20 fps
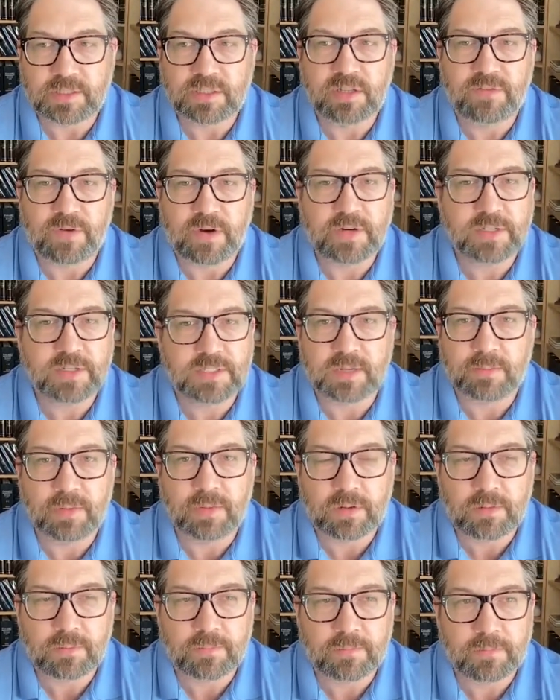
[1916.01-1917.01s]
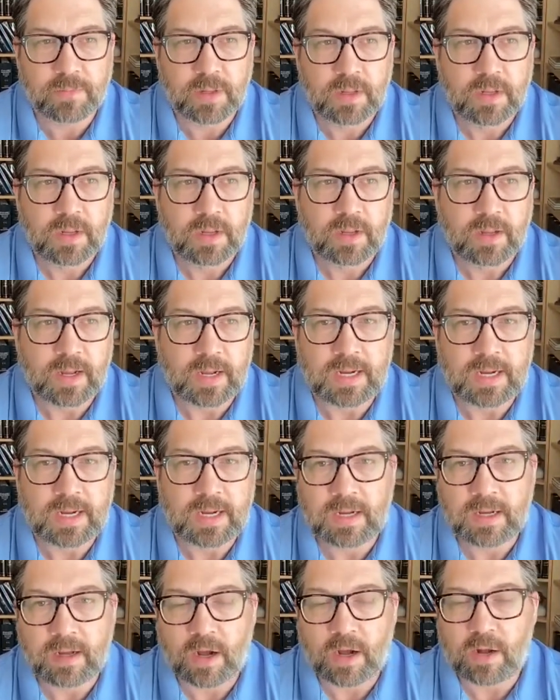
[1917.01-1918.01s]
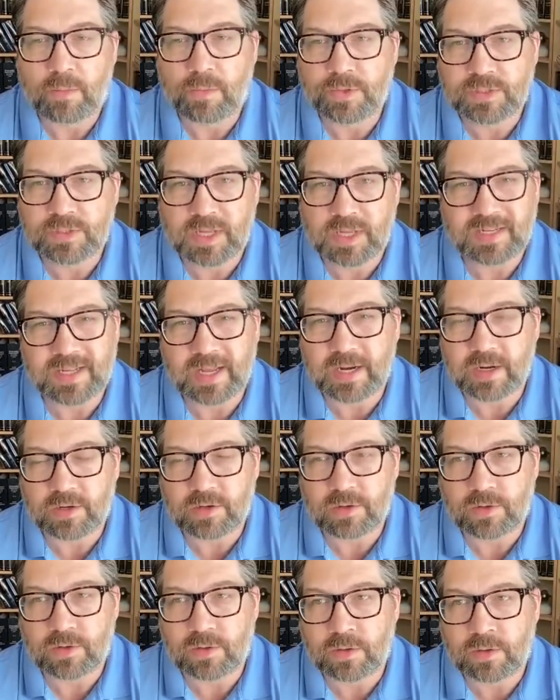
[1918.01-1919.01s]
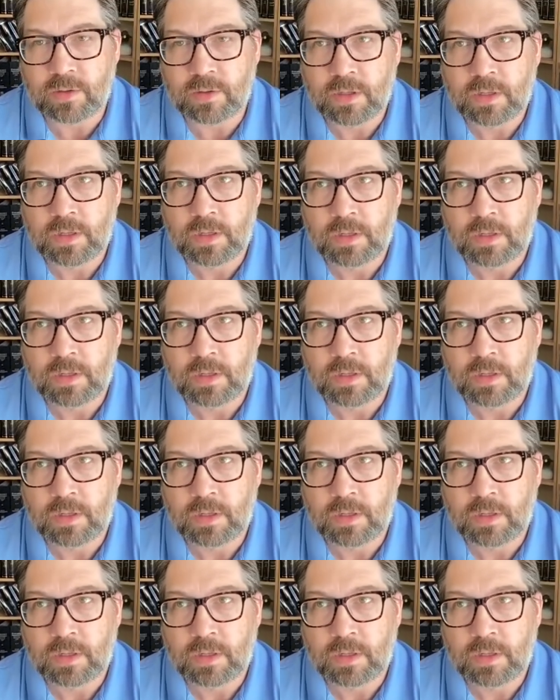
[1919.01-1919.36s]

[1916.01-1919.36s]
So they're very similar, almost identical